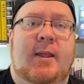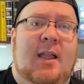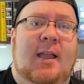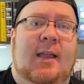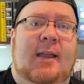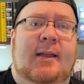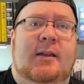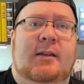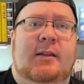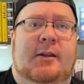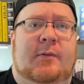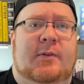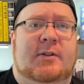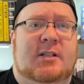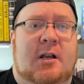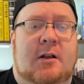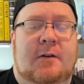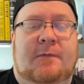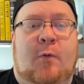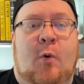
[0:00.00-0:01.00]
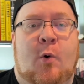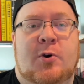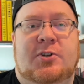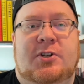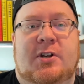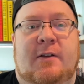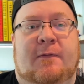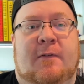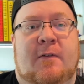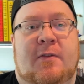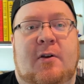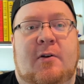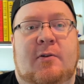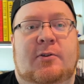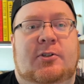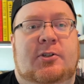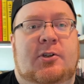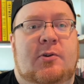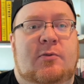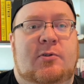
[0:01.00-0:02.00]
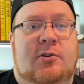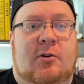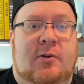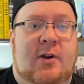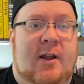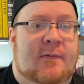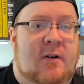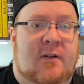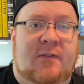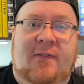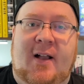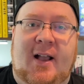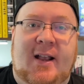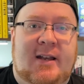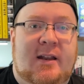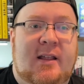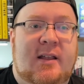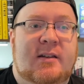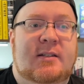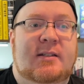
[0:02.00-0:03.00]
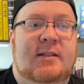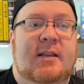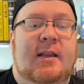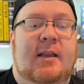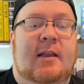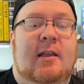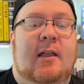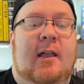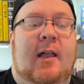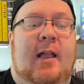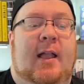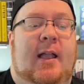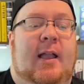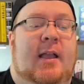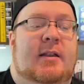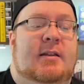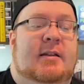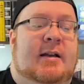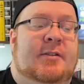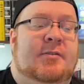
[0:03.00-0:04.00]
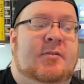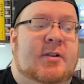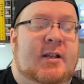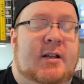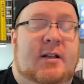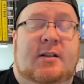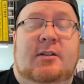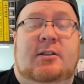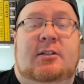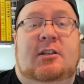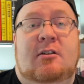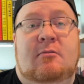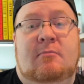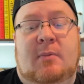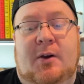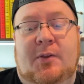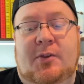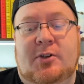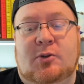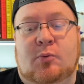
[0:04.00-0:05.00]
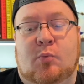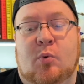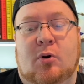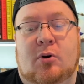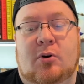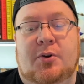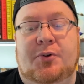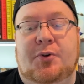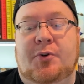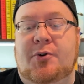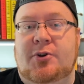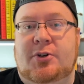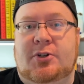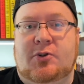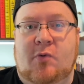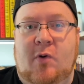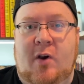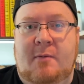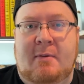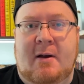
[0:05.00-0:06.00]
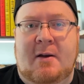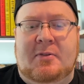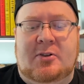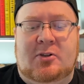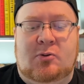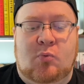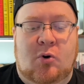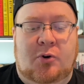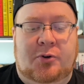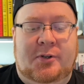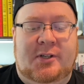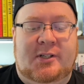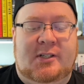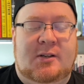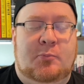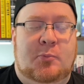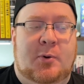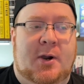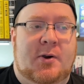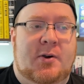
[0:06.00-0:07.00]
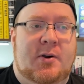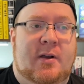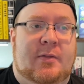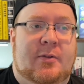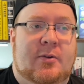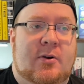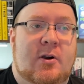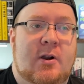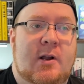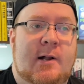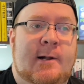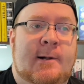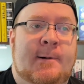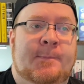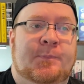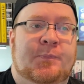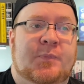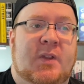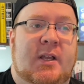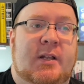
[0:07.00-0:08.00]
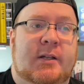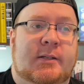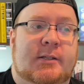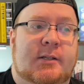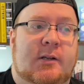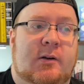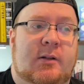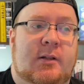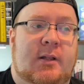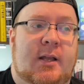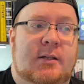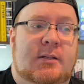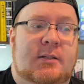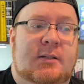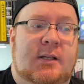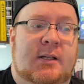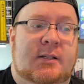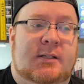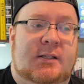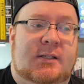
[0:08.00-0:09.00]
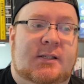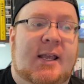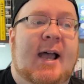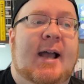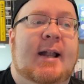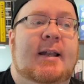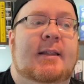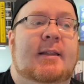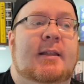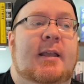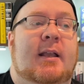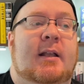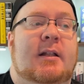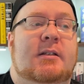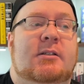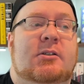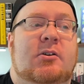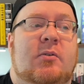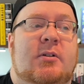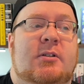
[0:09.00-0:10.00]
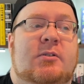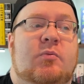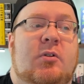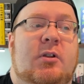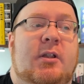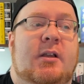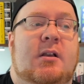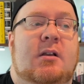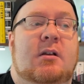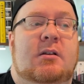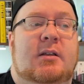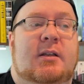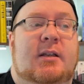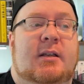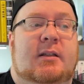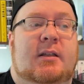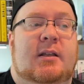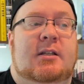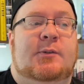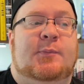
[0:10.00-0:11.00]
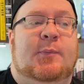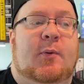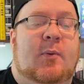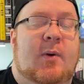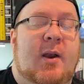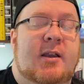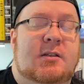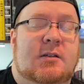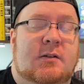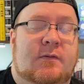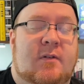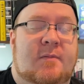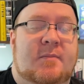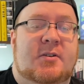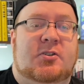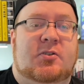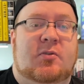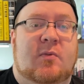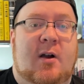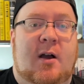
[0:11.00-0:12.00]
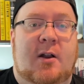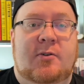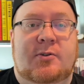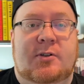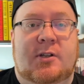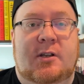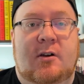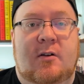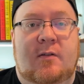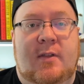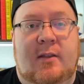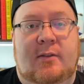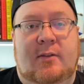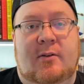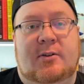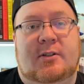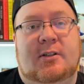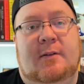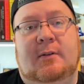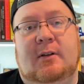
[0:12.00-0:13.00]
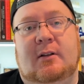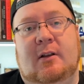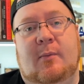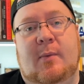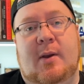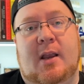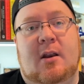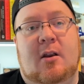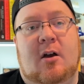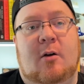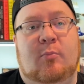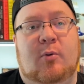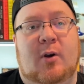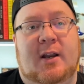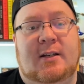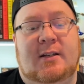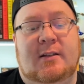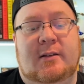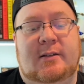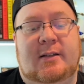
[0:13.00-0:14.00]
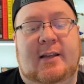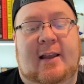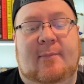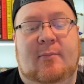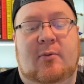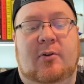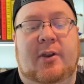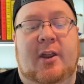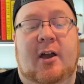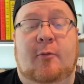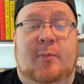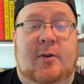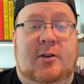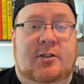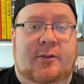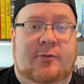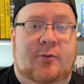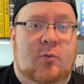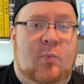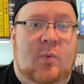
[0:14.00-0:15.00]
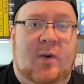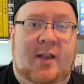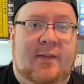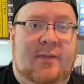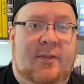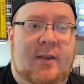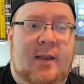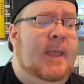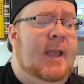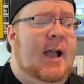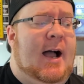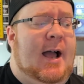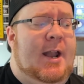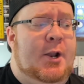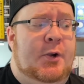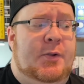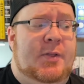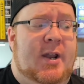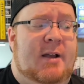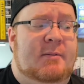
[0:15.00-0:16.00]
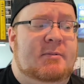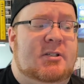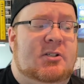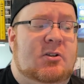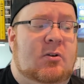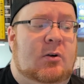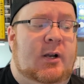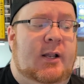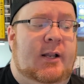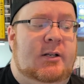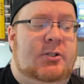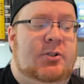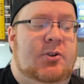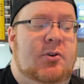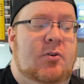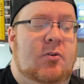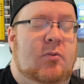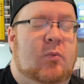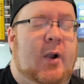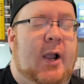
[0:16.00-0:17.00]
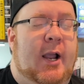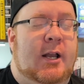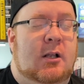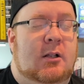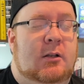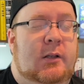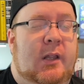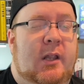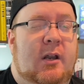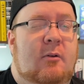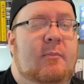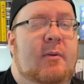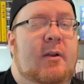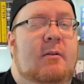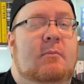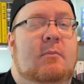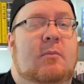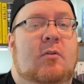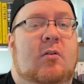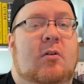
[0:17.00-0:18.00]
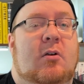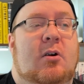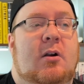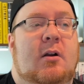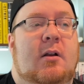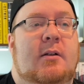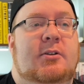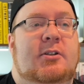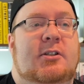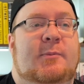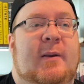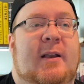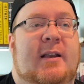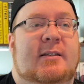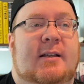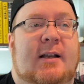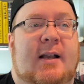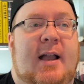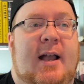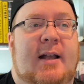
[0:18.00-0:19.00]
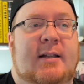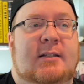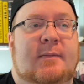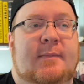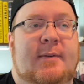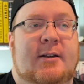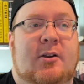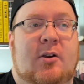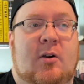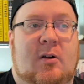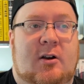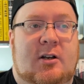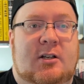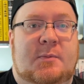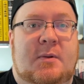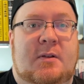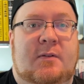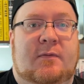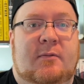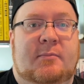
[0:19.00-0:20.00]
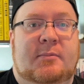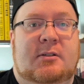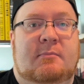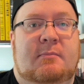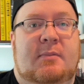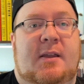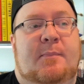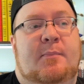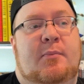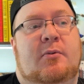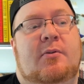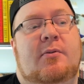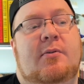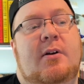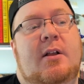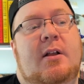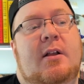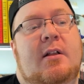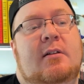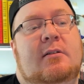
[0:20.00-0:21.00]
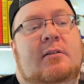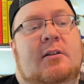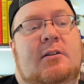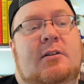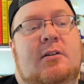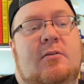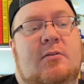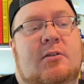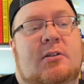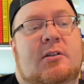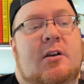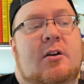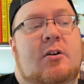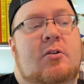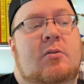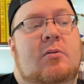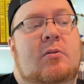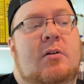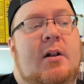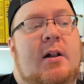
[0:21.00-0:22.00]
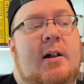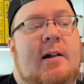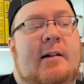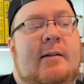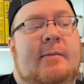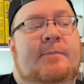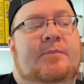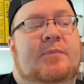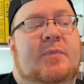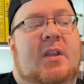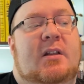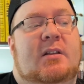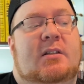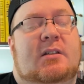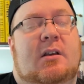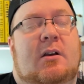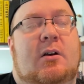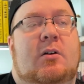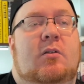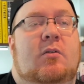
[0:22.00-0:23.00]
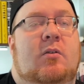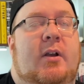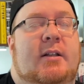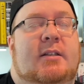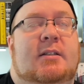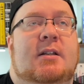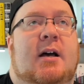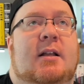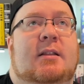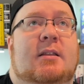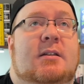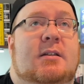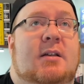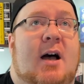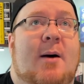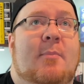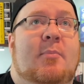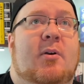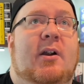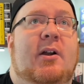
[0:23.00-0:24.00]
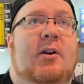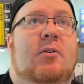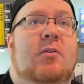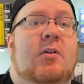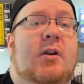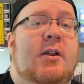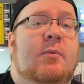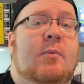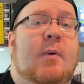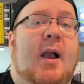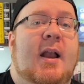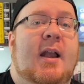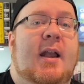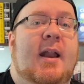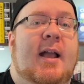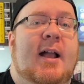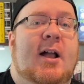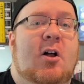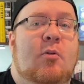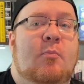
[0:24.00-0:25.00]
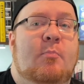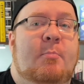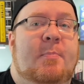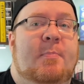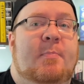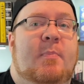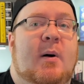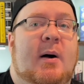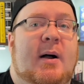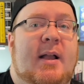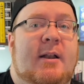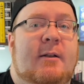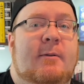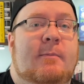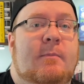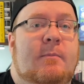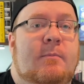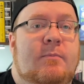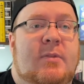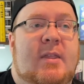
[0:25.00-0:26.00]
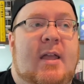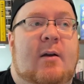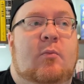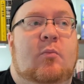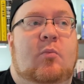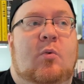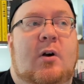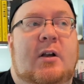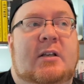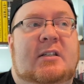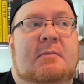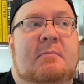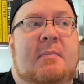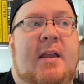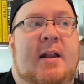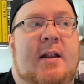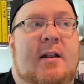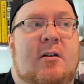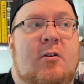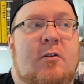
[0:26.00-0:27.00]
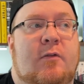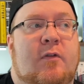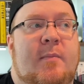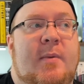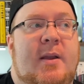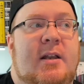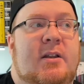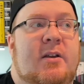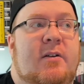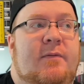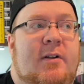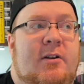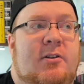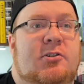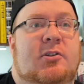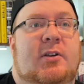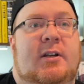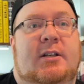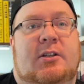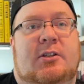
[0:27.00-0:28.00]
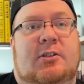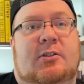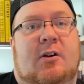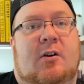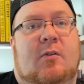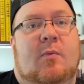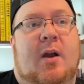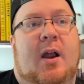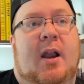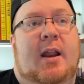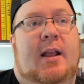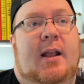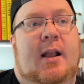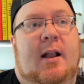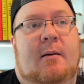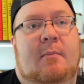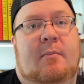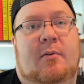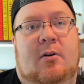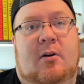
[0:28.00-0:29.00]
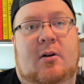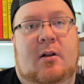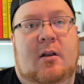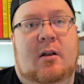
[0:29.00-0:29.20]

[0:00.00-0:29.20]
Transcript: And it's unfortunate for those who don't ever find it and either get consumed by this world or destroyed by this world in some way or another. And so it's a sad thing. And so it's really good to get the inspiration from Mr. Rogers to know that there's something that we can all bring to the table and help each other with. I know that I'm starting to write a little bit more just because I had some encouragement from some people to do so. And so it's not the top priority right now, but that was a main goal for me eventually to start writing a book.